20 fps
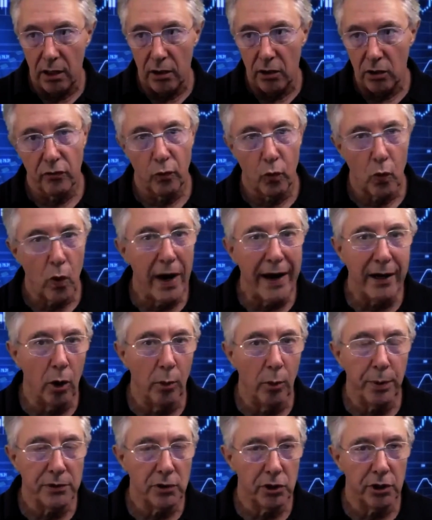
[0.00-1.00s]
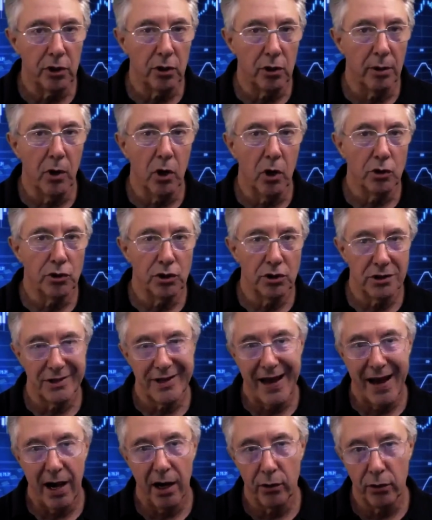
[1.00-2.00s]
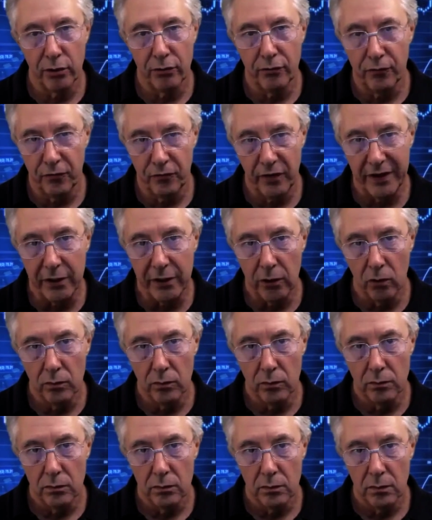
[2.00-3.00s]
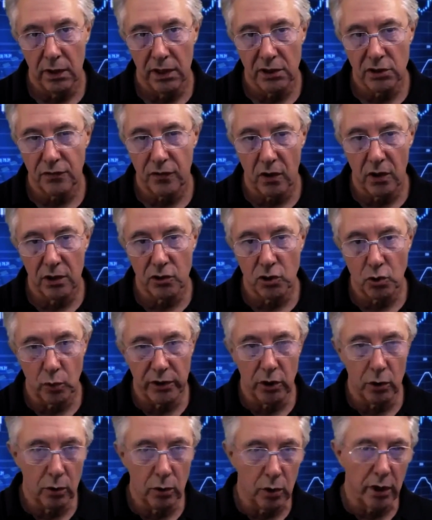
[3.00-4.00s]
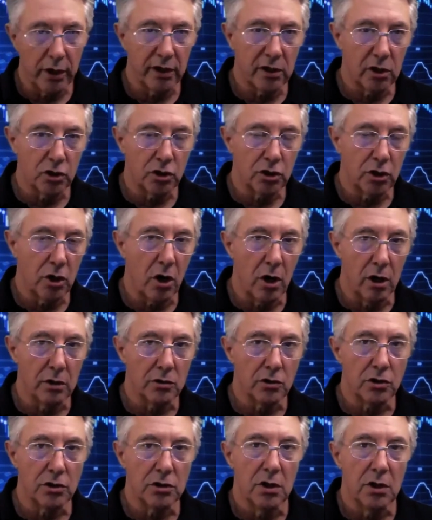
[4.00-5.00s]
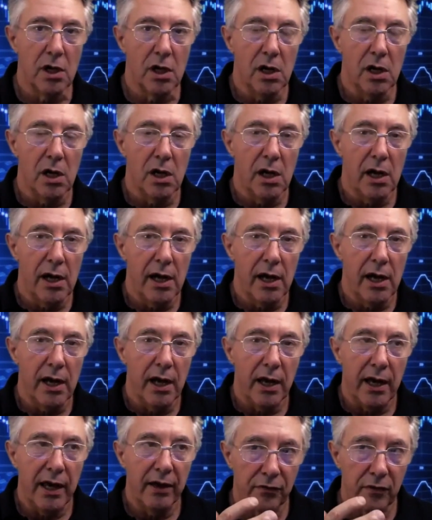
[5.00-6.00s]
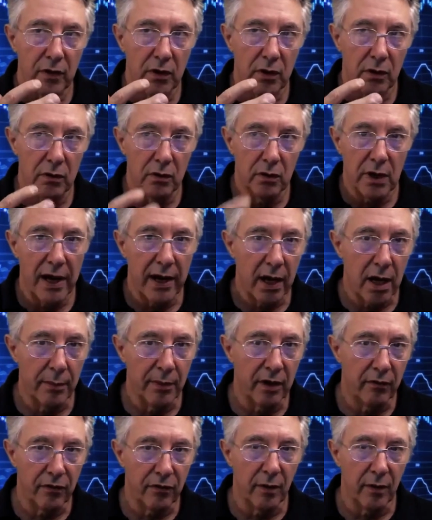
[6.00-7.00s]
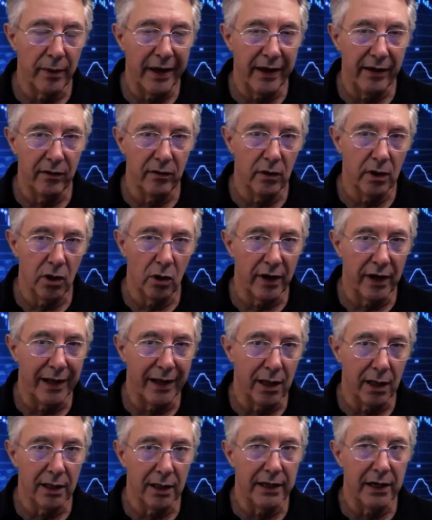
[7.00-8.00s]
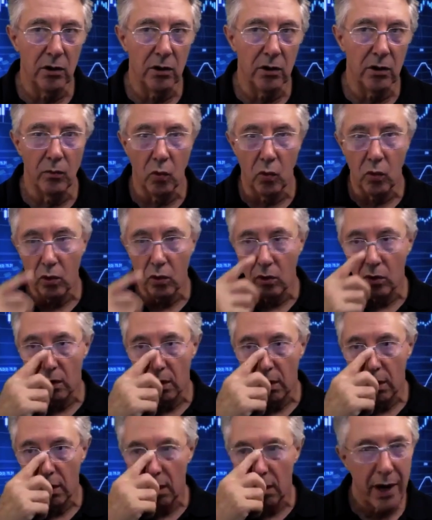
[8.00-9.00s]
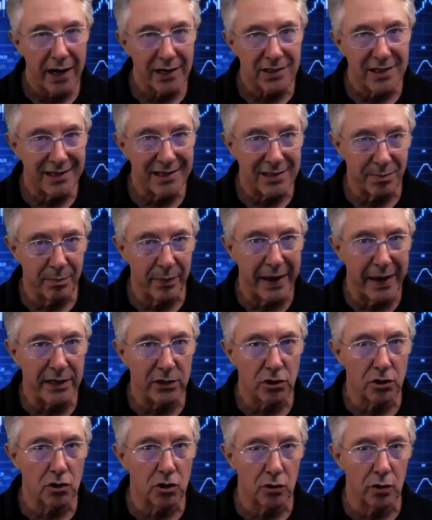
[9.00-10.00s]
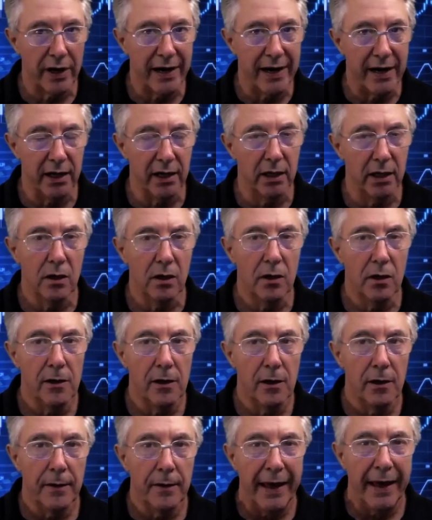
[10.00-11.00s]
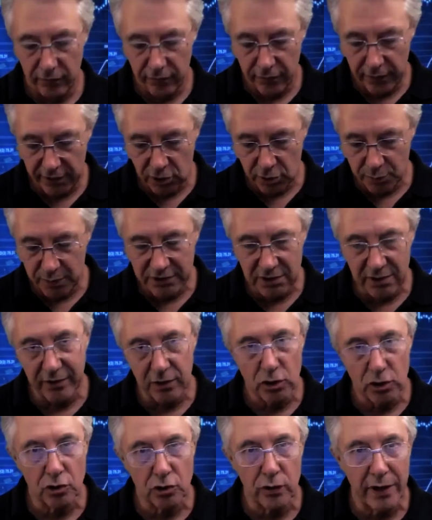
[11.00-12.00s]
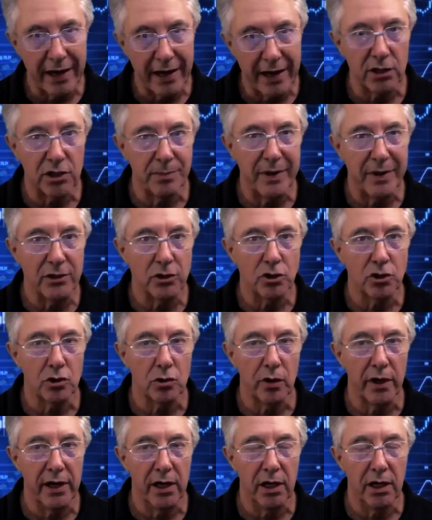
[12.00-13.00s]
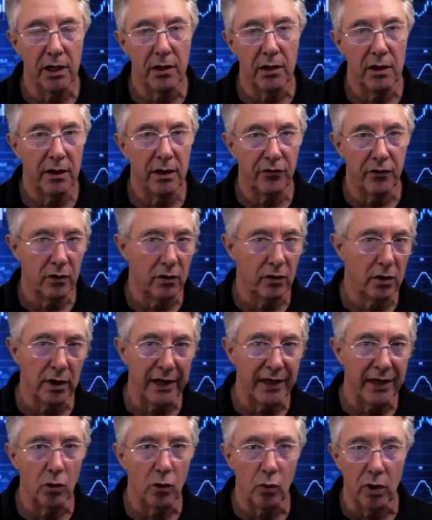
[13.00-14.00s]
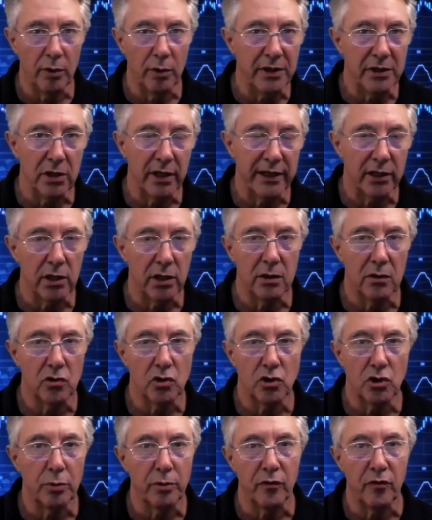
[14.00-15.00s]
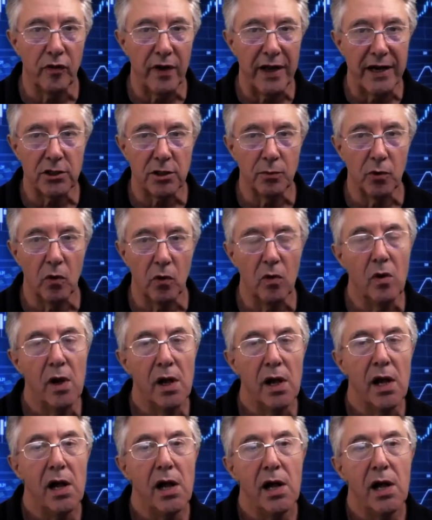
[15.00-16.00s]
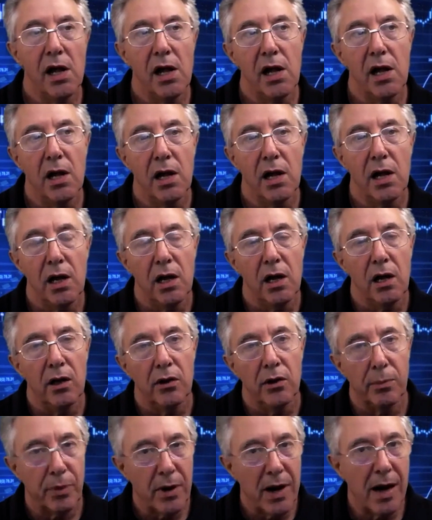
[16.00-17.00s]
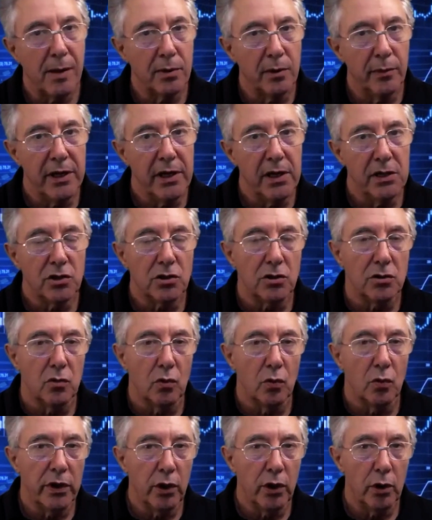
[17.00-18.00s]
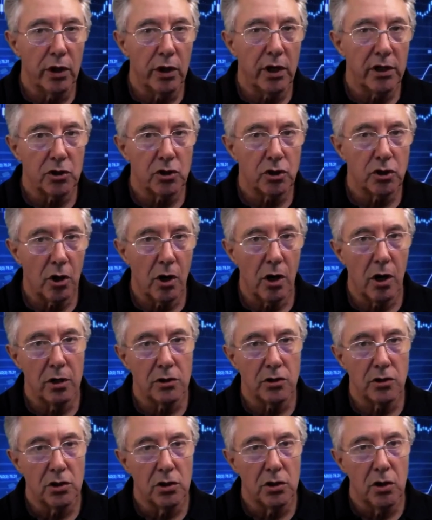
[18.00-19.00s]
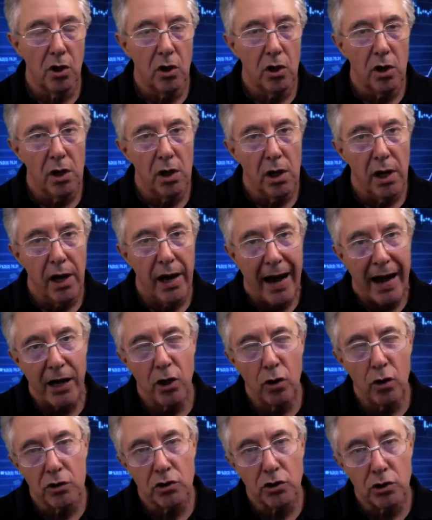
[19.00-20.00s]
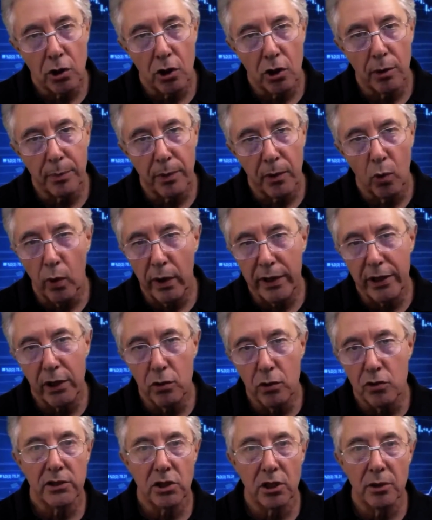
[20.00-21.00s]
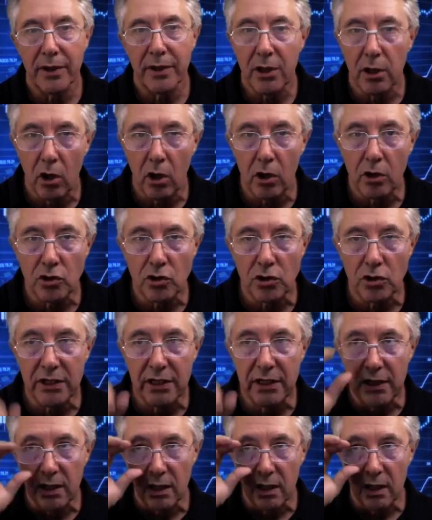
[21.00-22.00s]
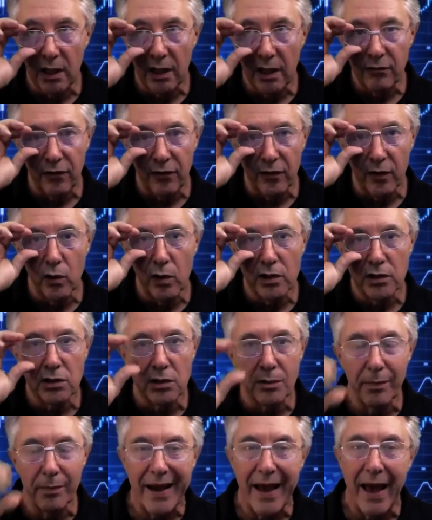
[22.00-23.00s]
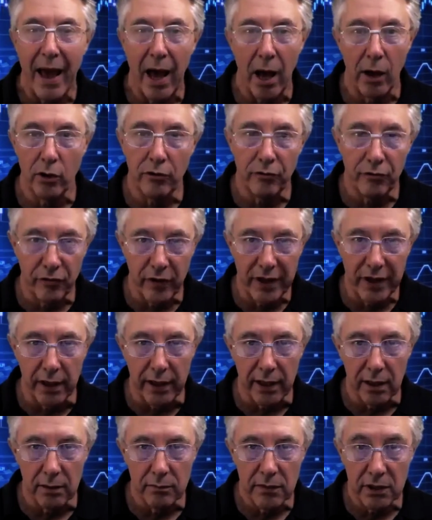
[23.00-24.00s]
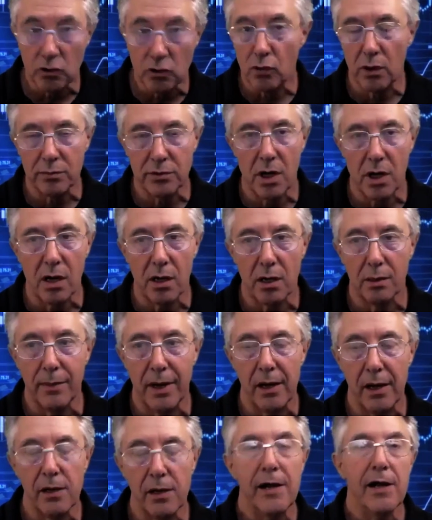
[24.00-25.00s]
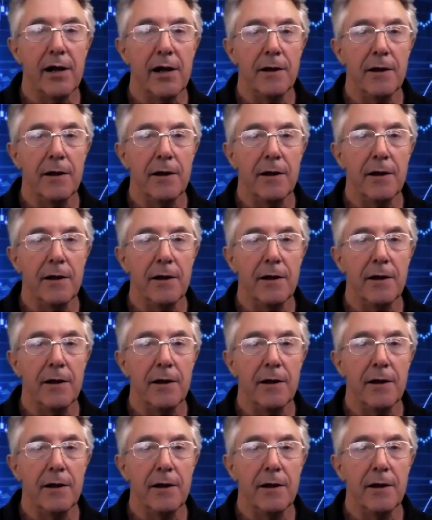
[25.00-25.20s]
you're wide open to your emotions and how you feel. As far as when you look at the charts, if you're not coming from a very clear, more process-based trading and very specific strategy-based trading, if you want to be like super flexible, the problem is when you look at the charts, how you interpret what is going to be largely influenced by how you're feeling. Here's what I'm talking about.